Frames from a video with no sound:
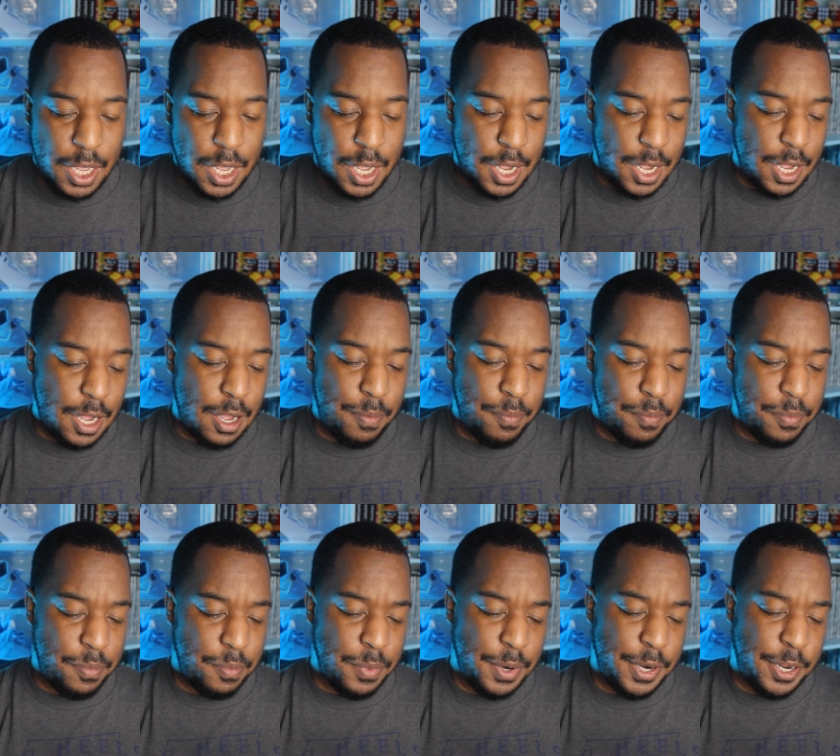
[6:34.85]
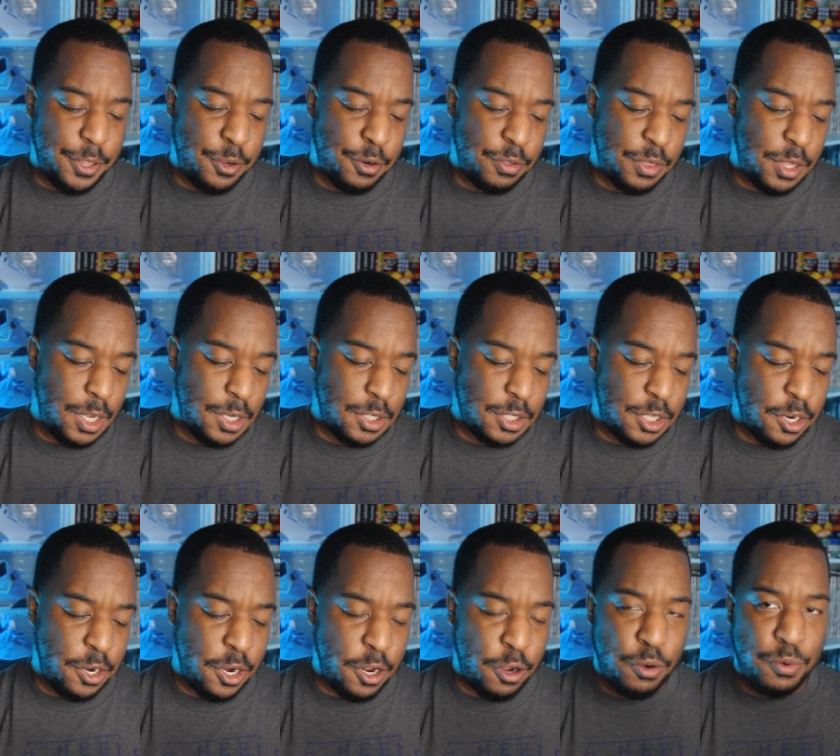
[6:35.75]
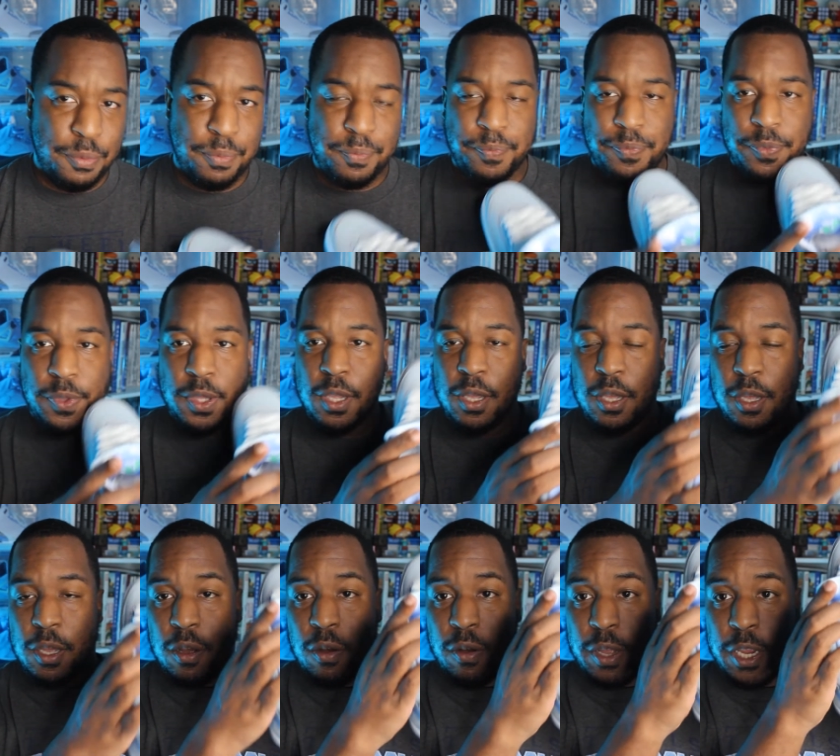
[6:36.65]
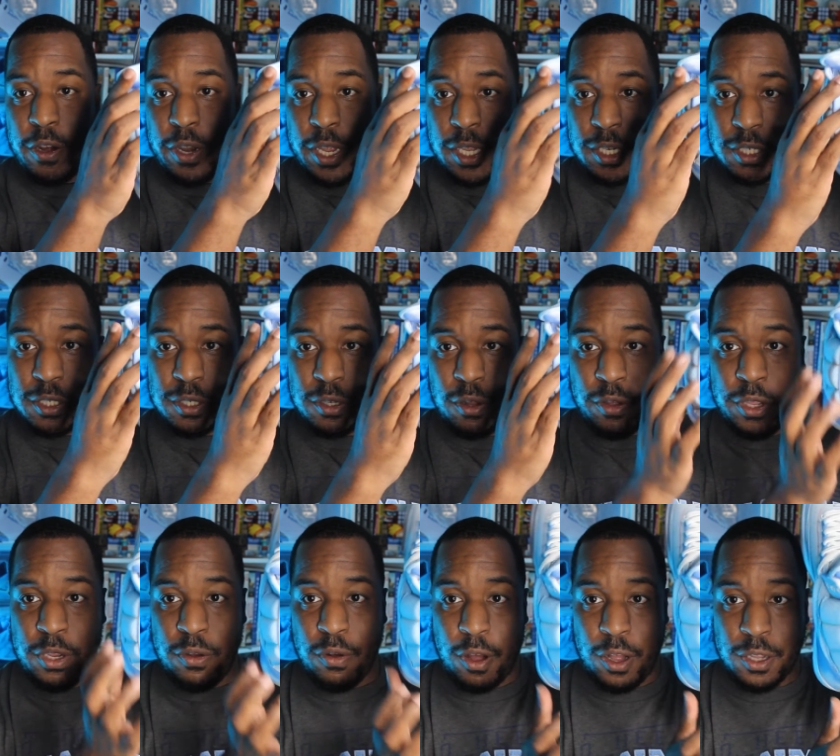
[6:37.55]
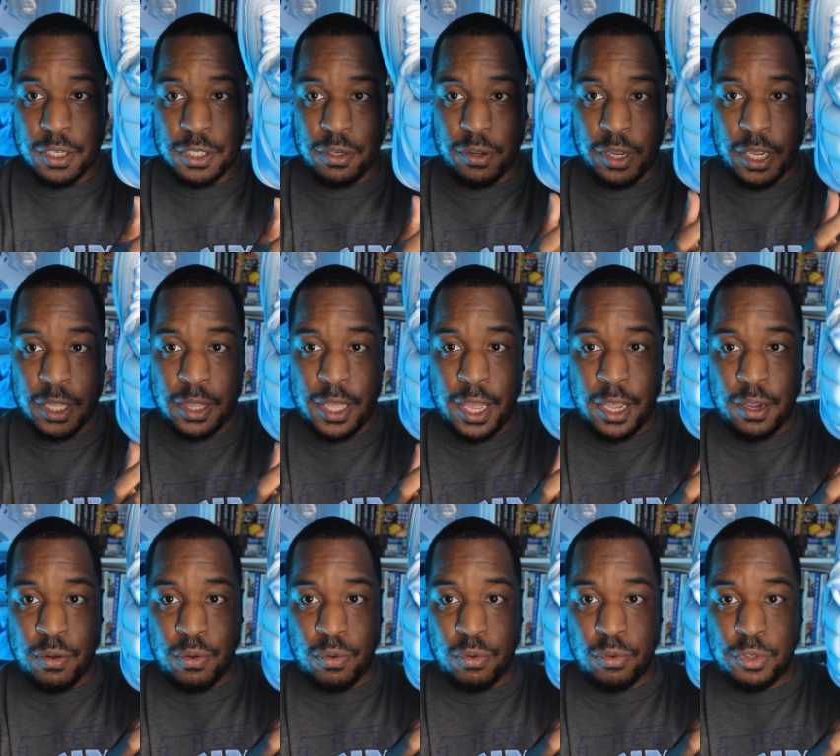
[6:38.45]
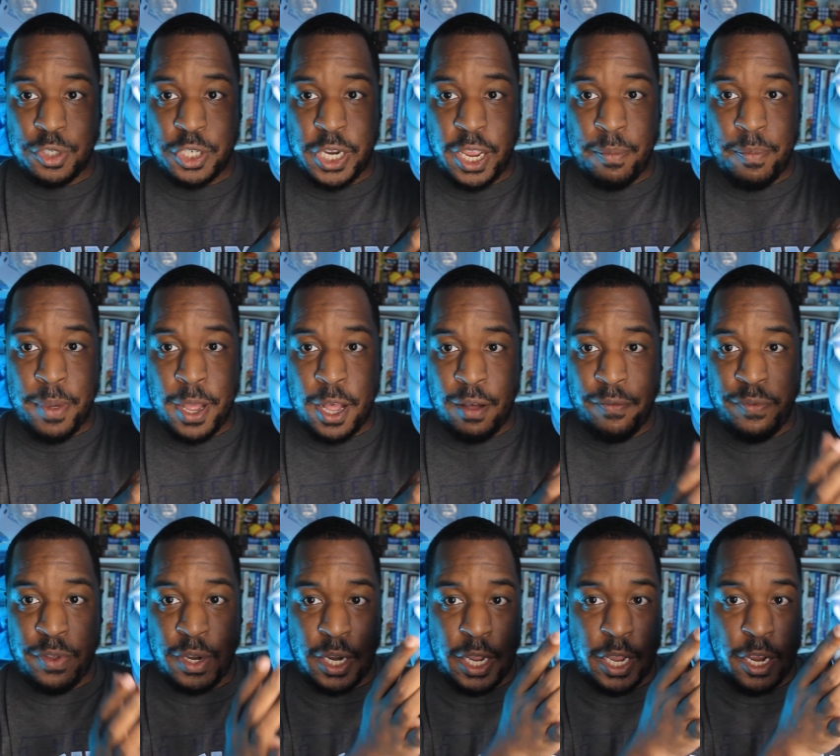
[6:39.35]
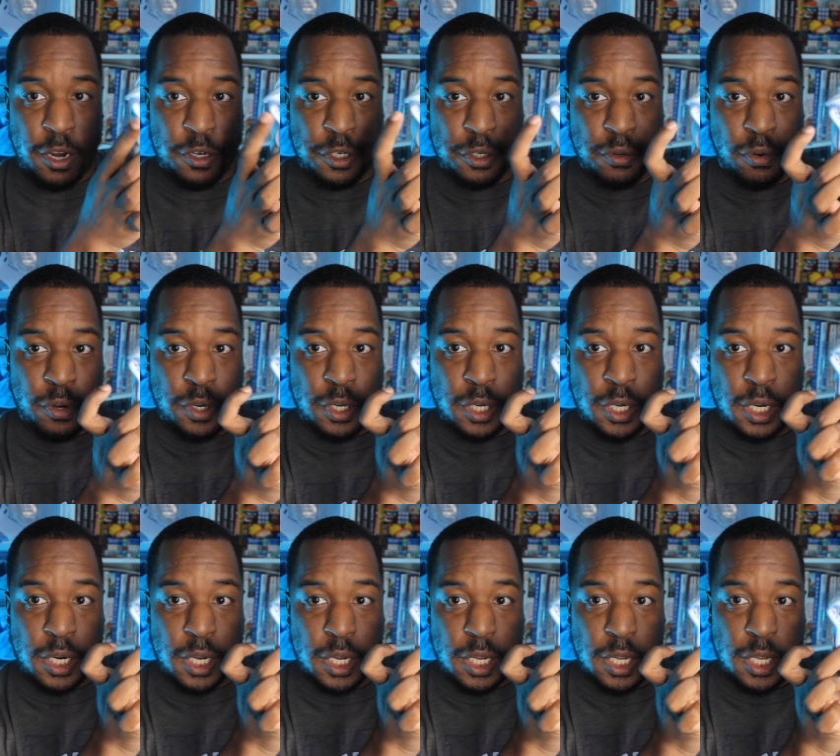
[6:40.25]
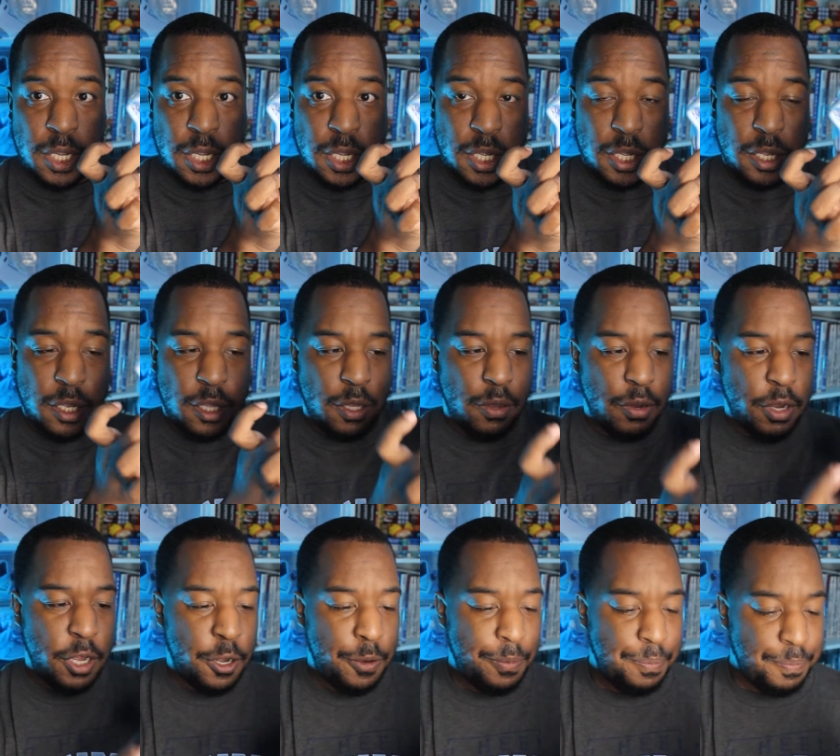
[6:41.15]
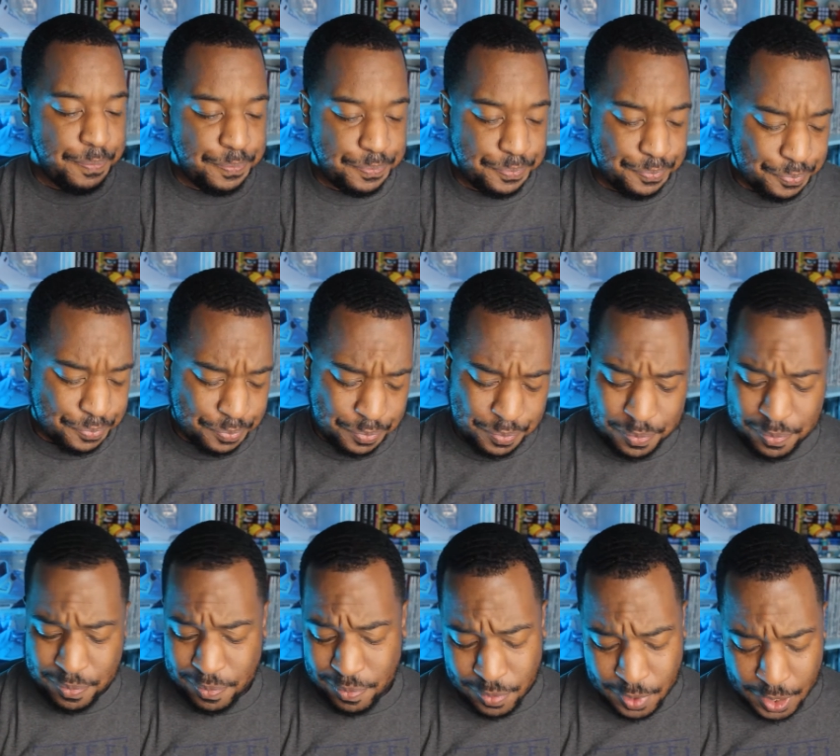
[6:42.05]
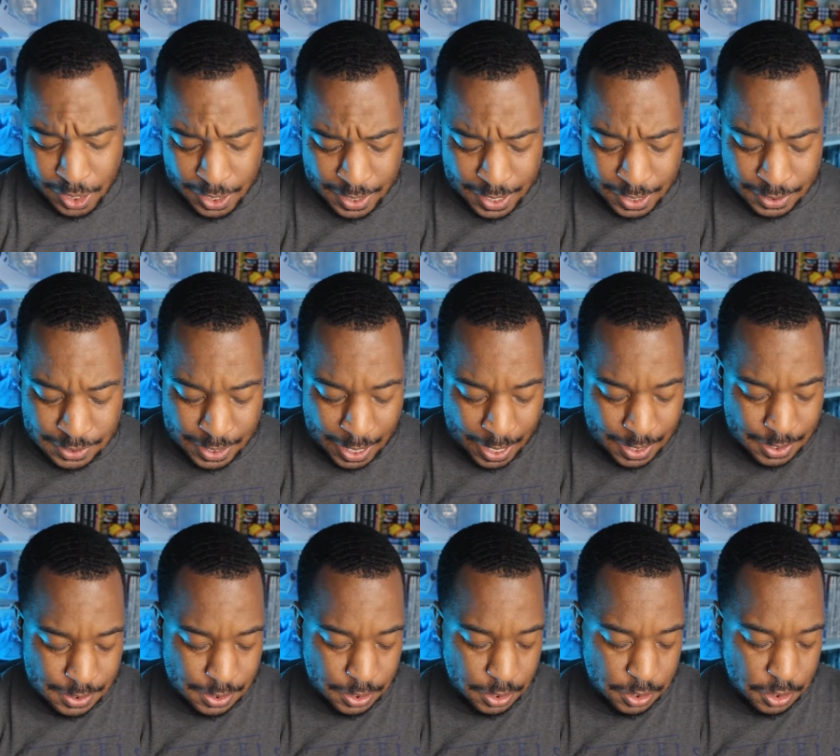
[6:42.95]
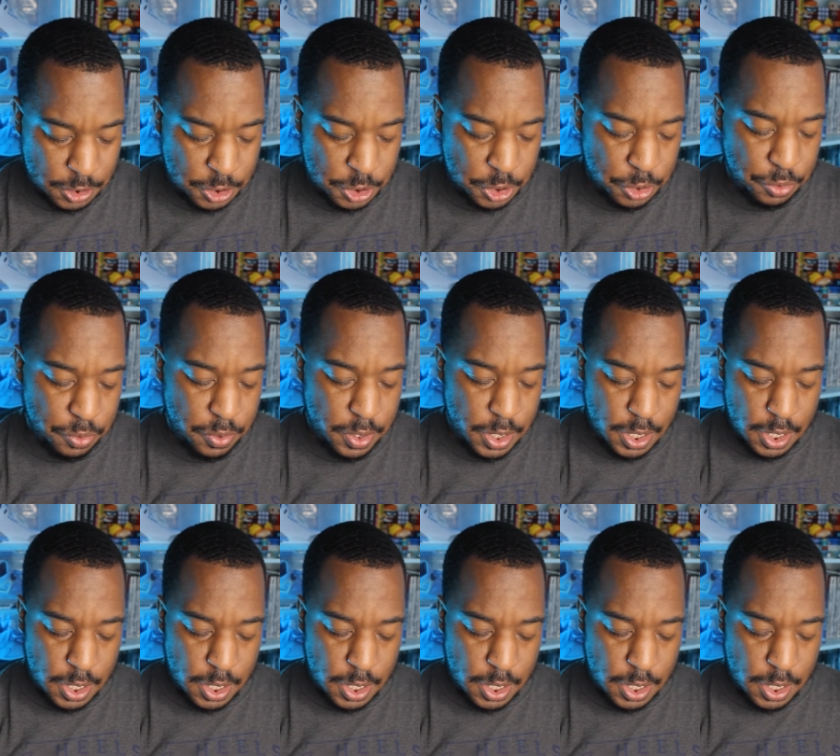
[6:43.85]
Um, another thing to note, on your insole, you also get that cool J Balvin Air Jordan logo. And that's honestly the shoe.